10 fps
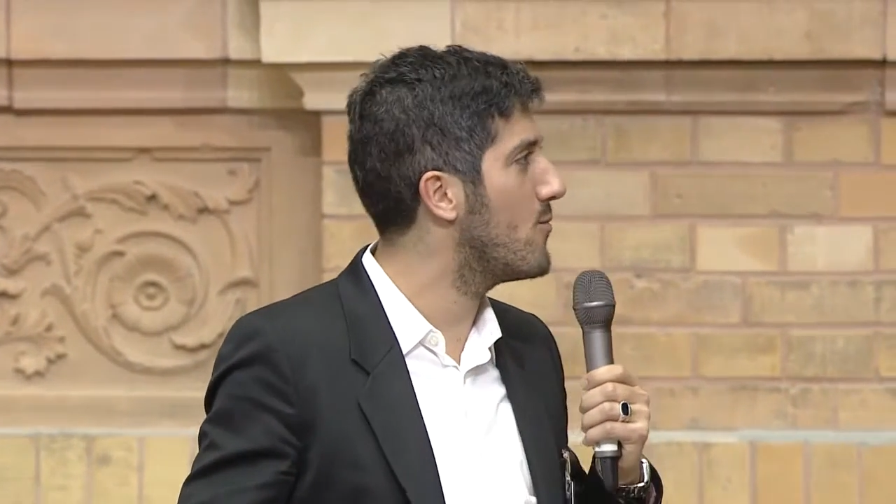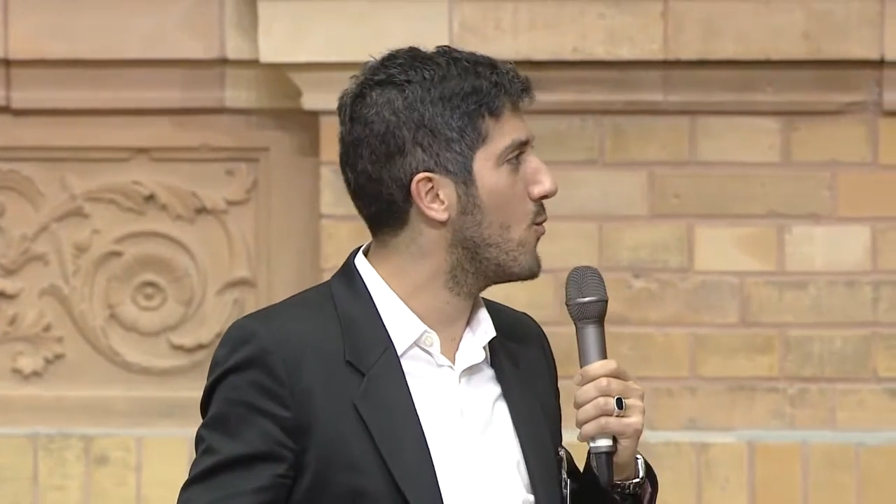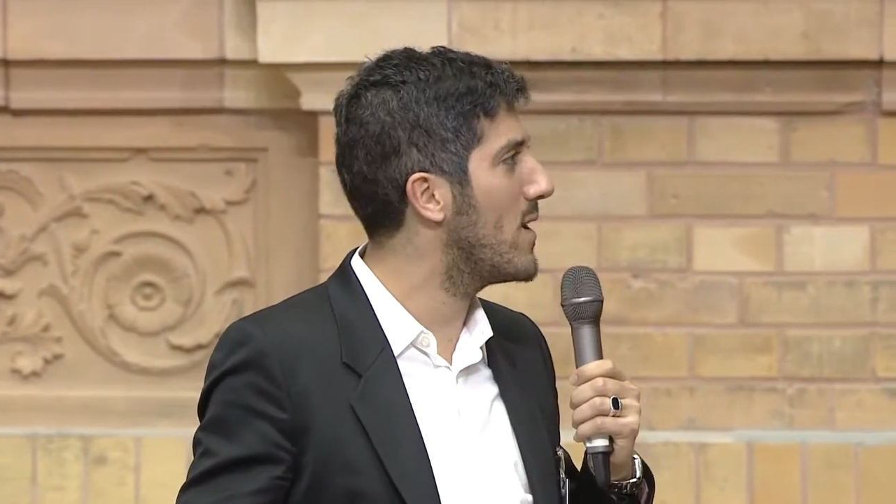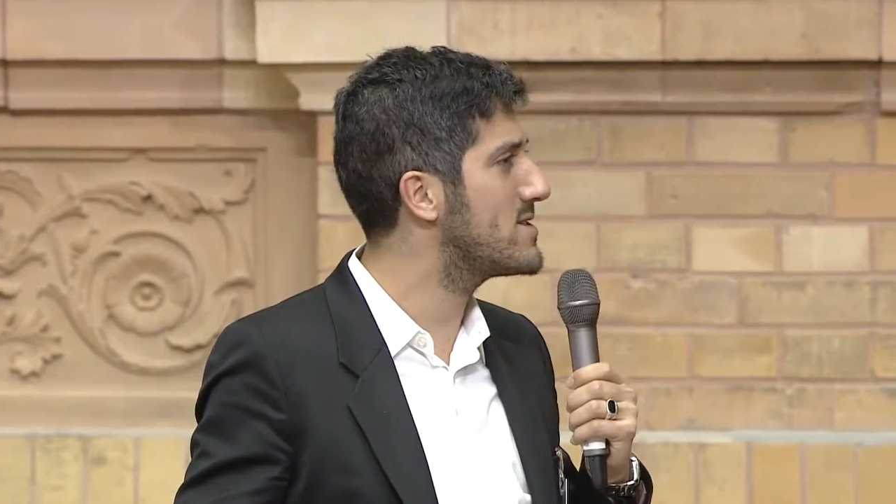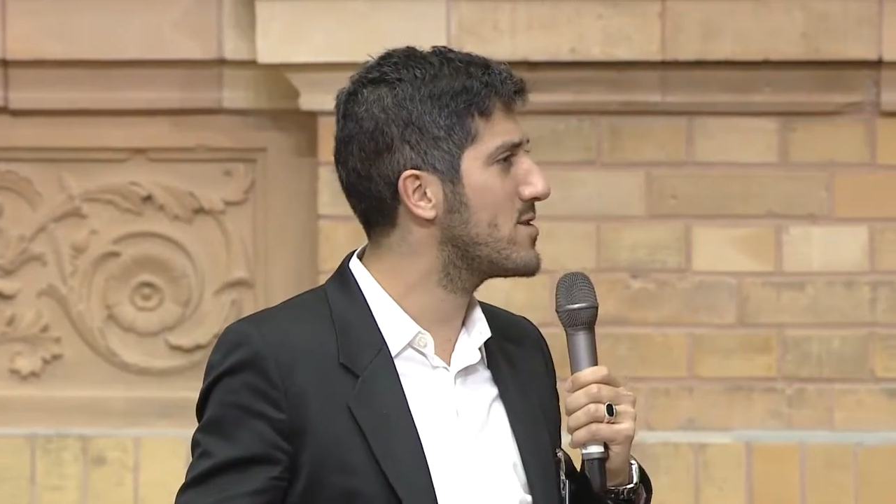
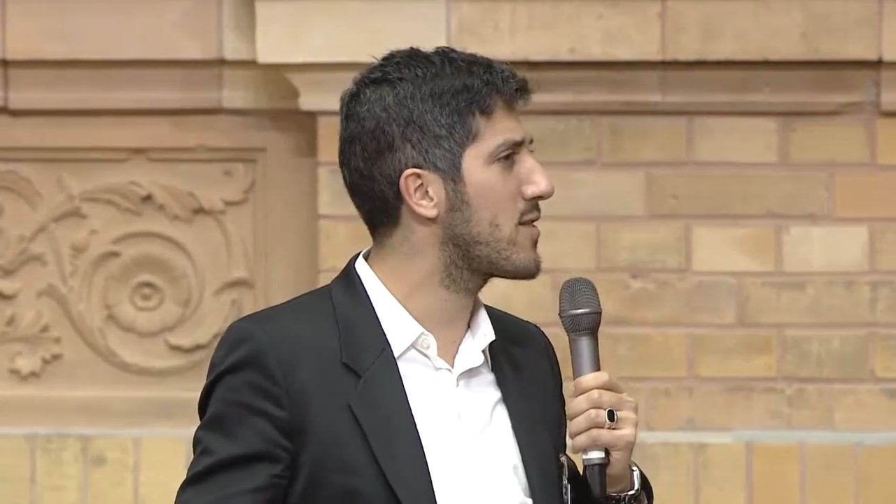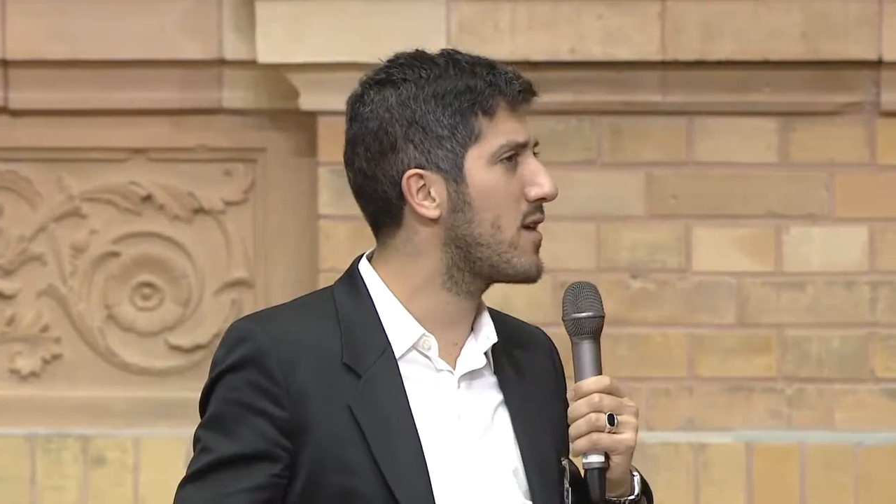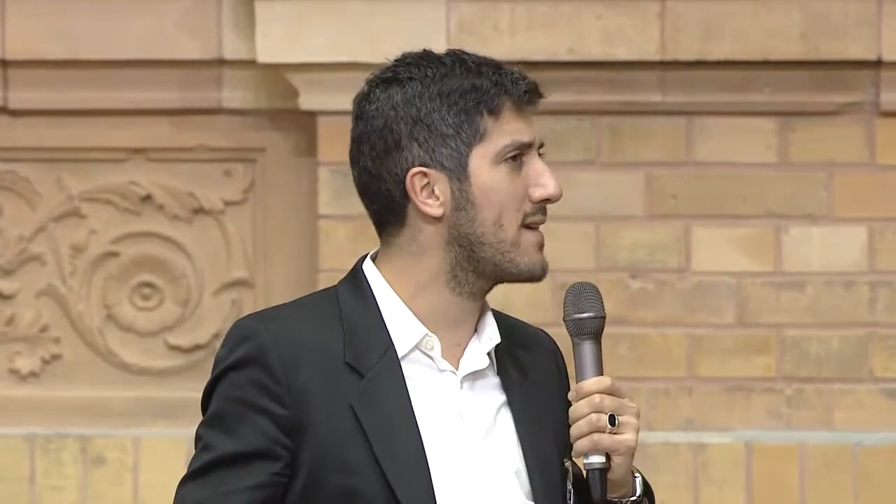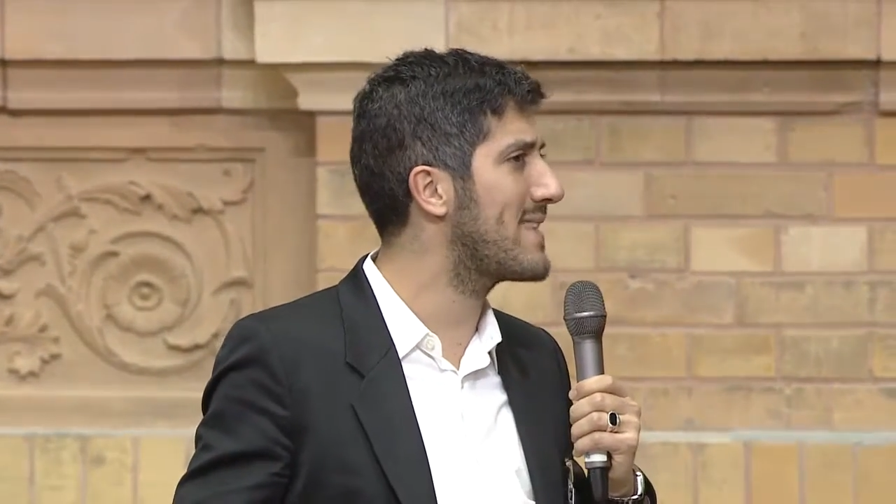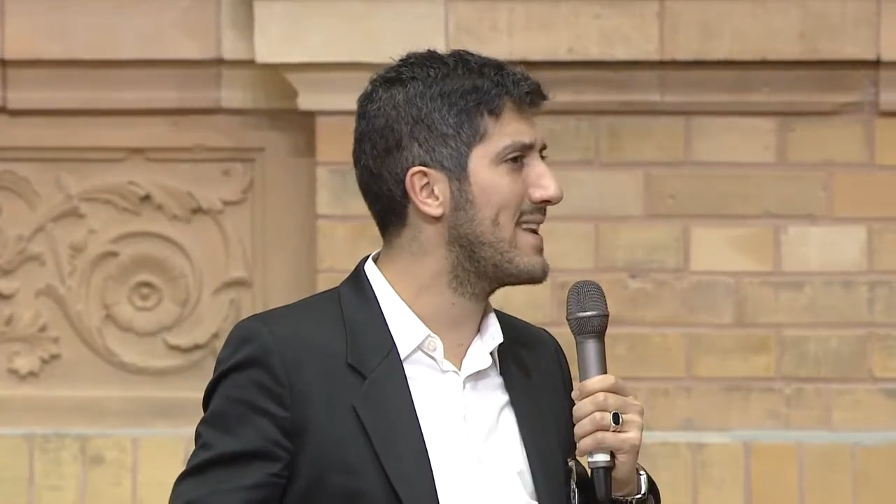What's your
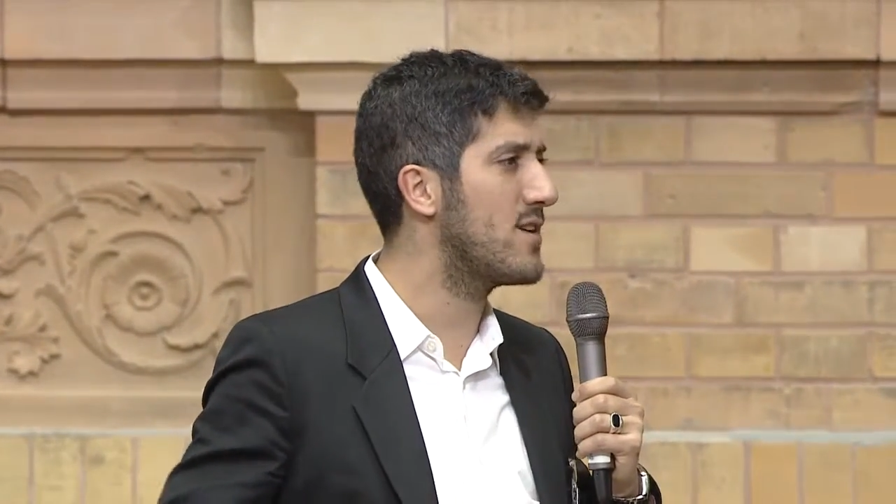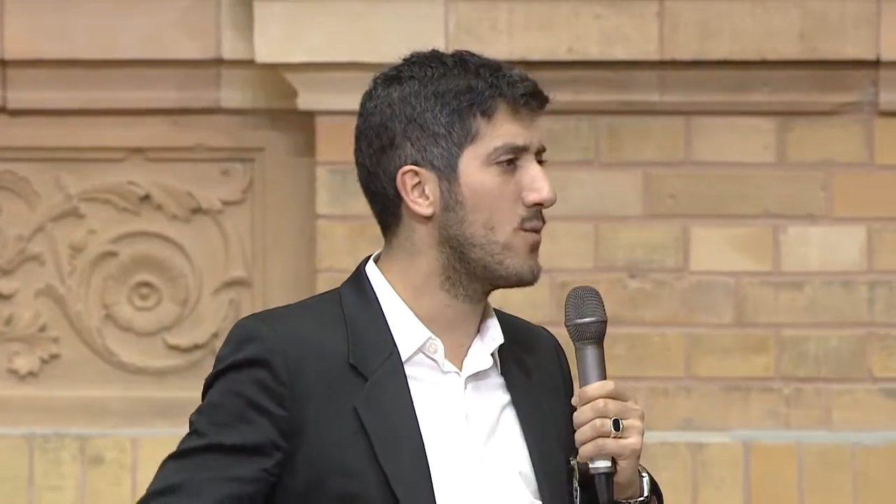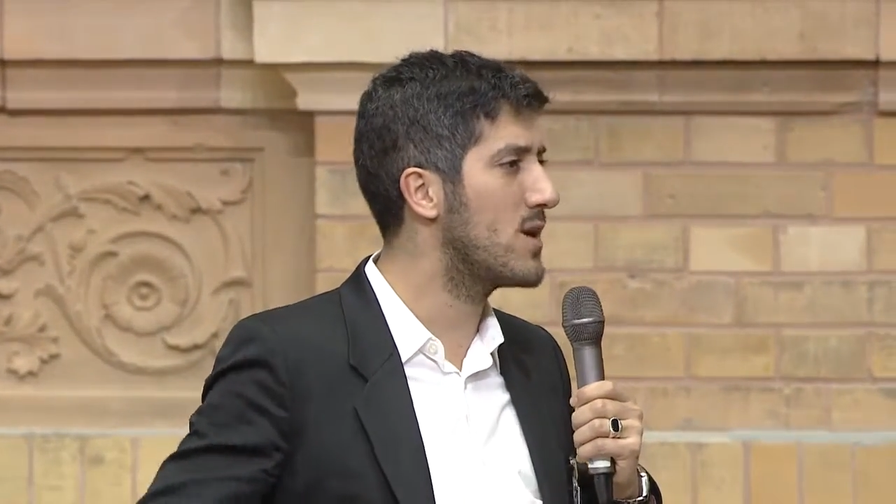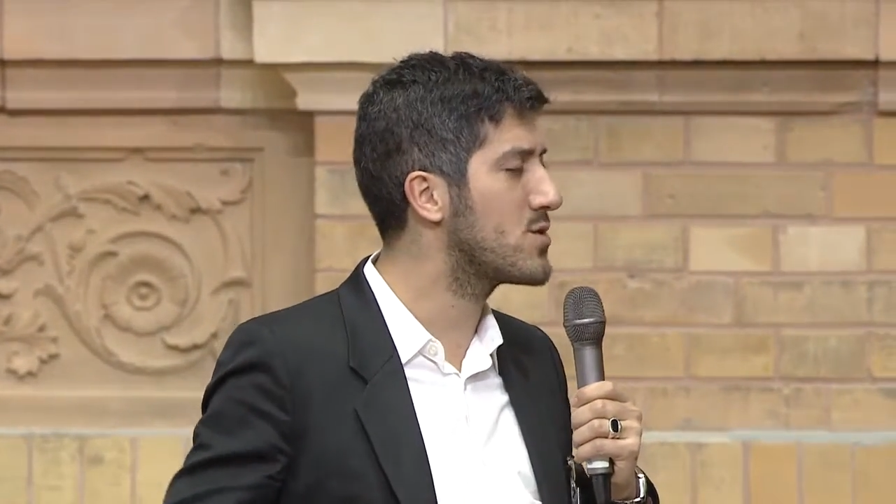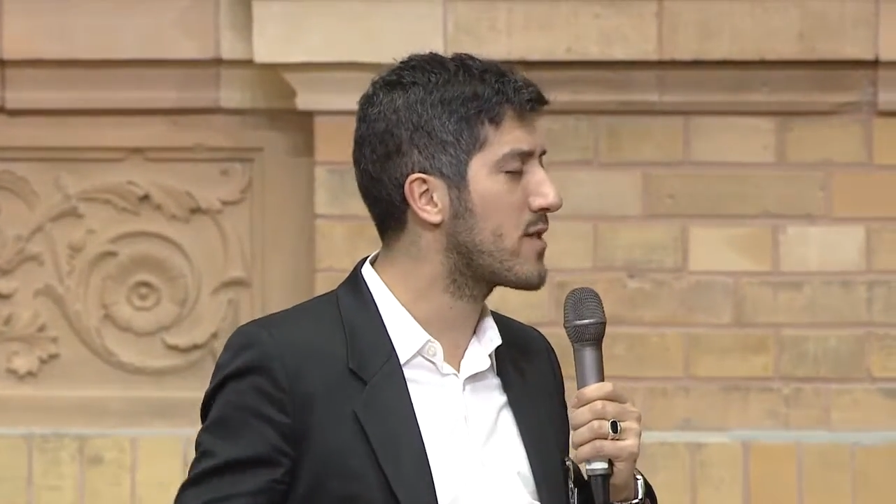thought, you know,
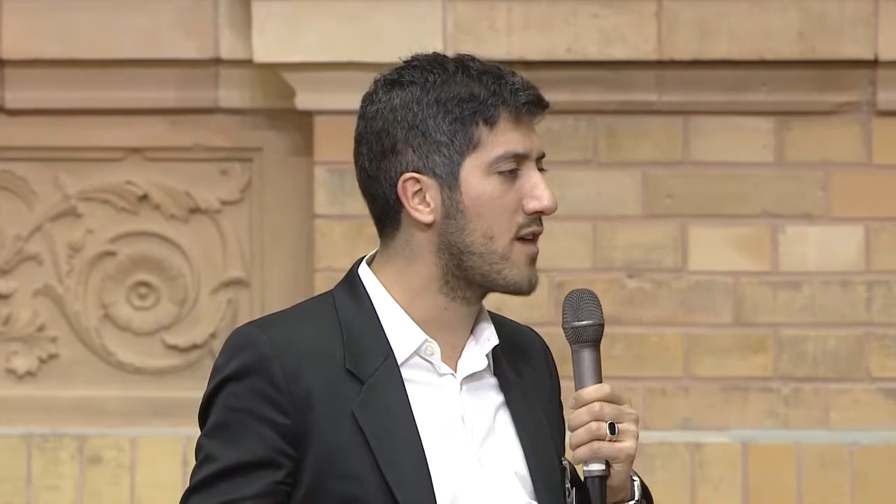what's your